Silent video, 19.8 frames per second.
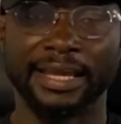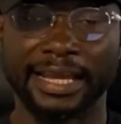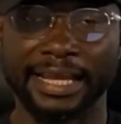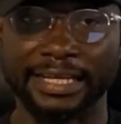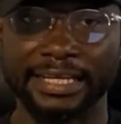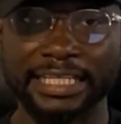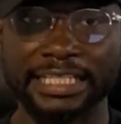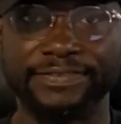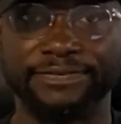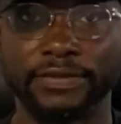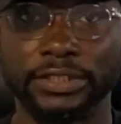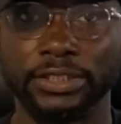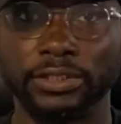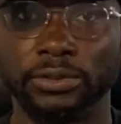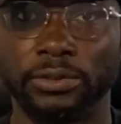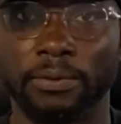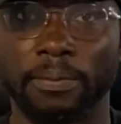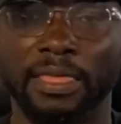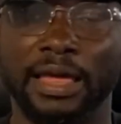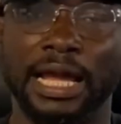In this
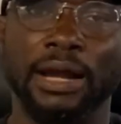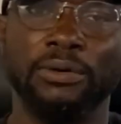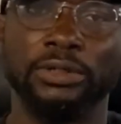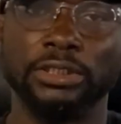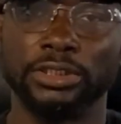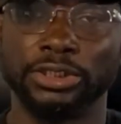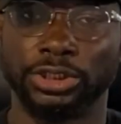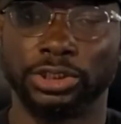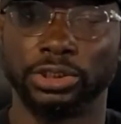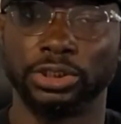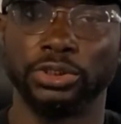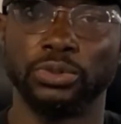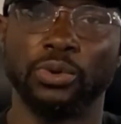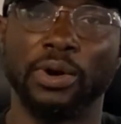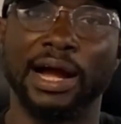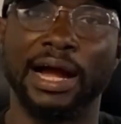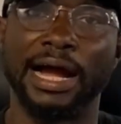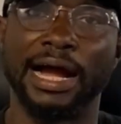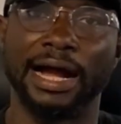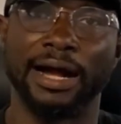video, I want to show you
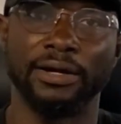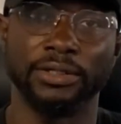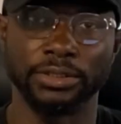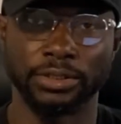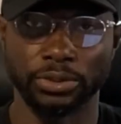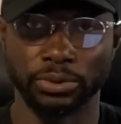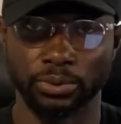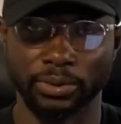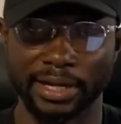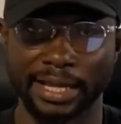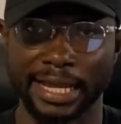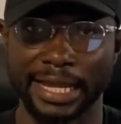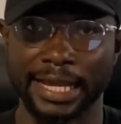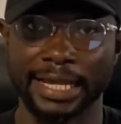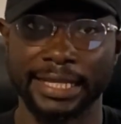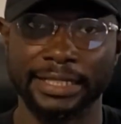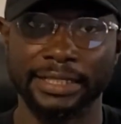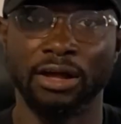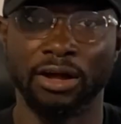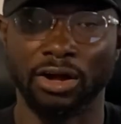how to
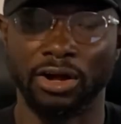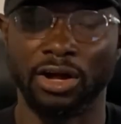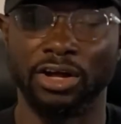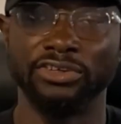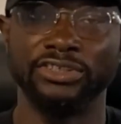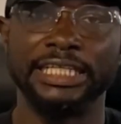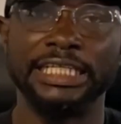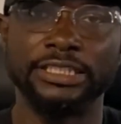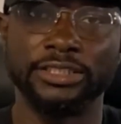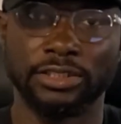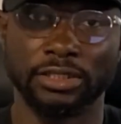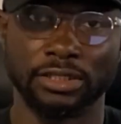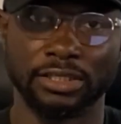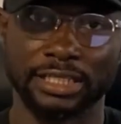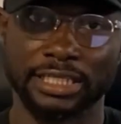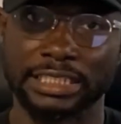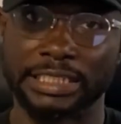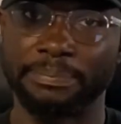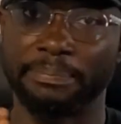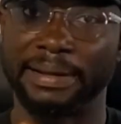earn
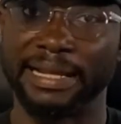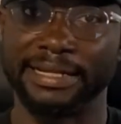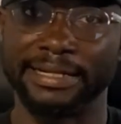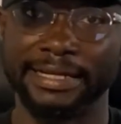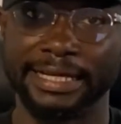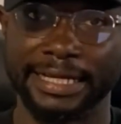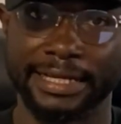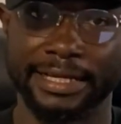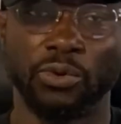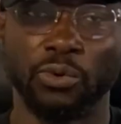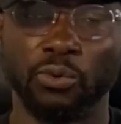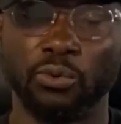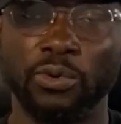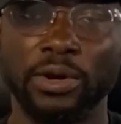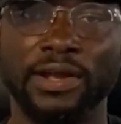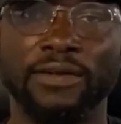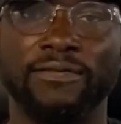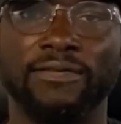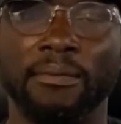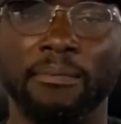$100 per day
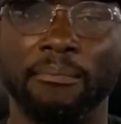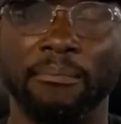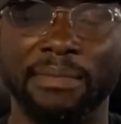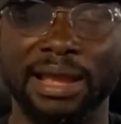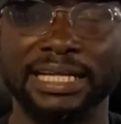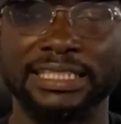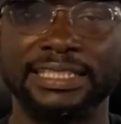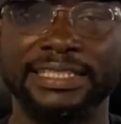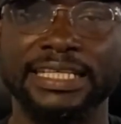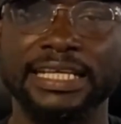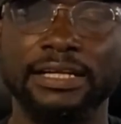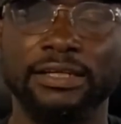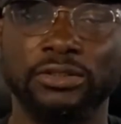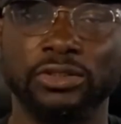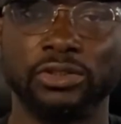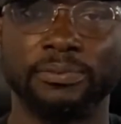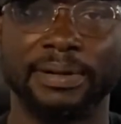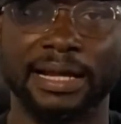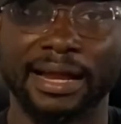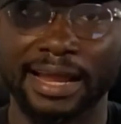with MEXC
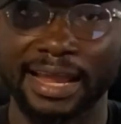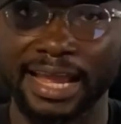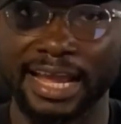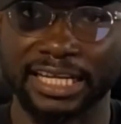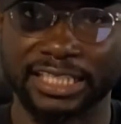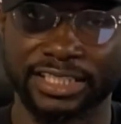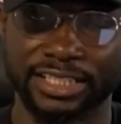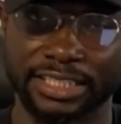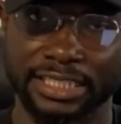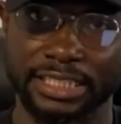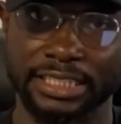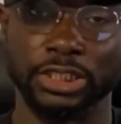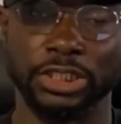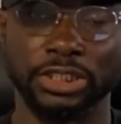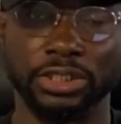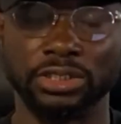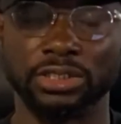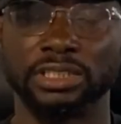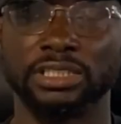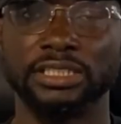Global Exchange
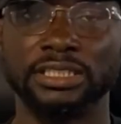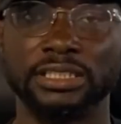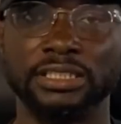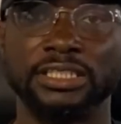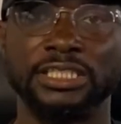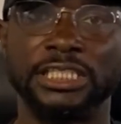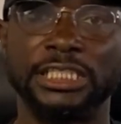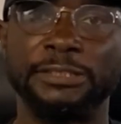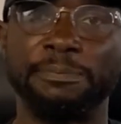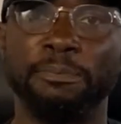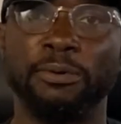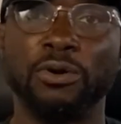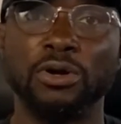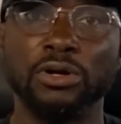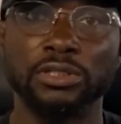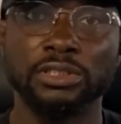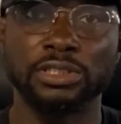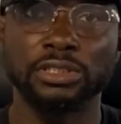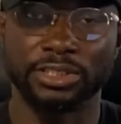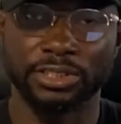using
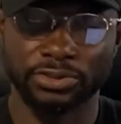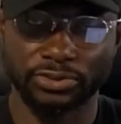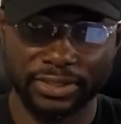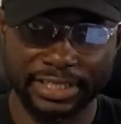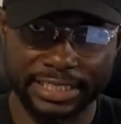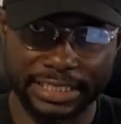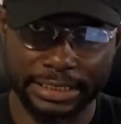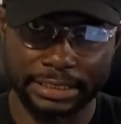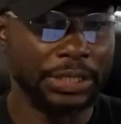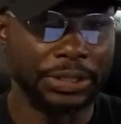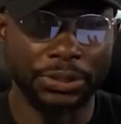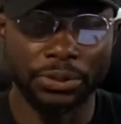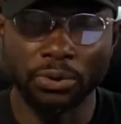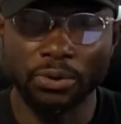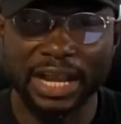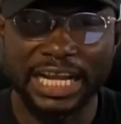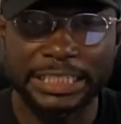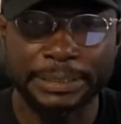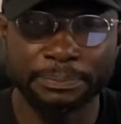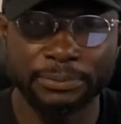sports trading.
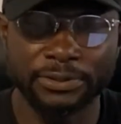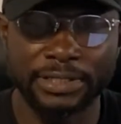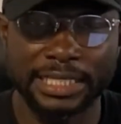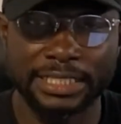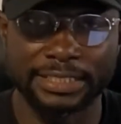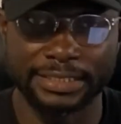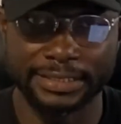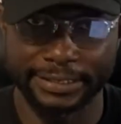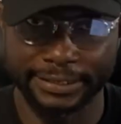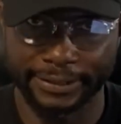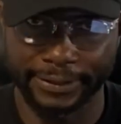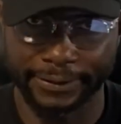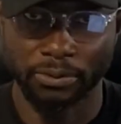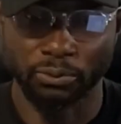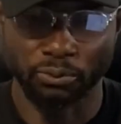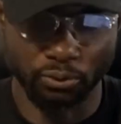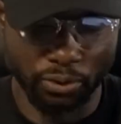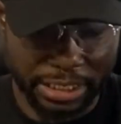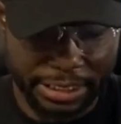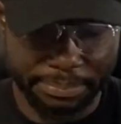No experience needed,
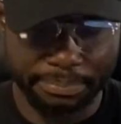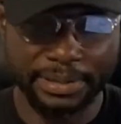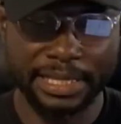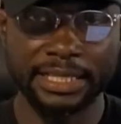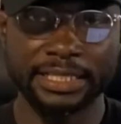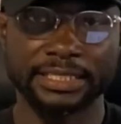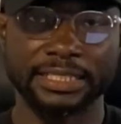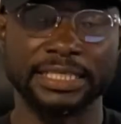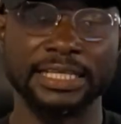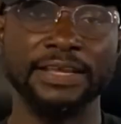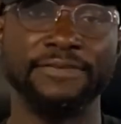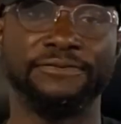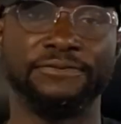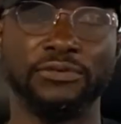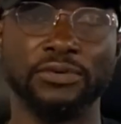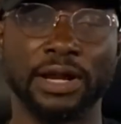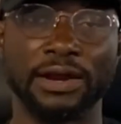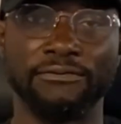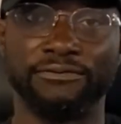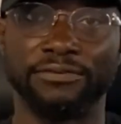which means if
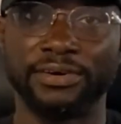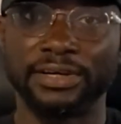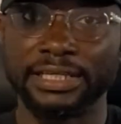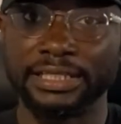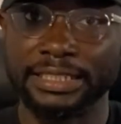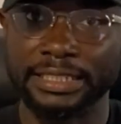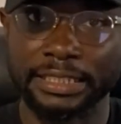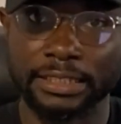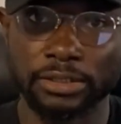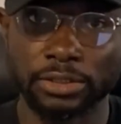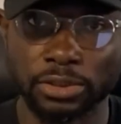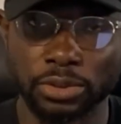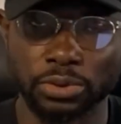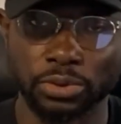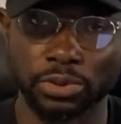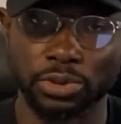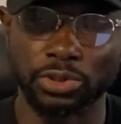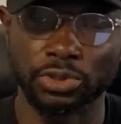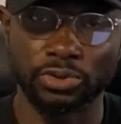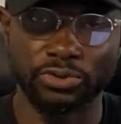you are very new
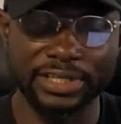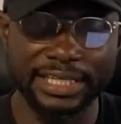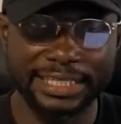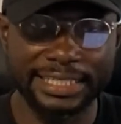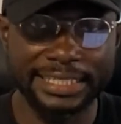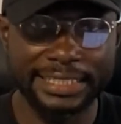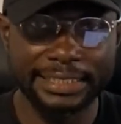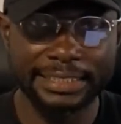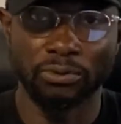to trading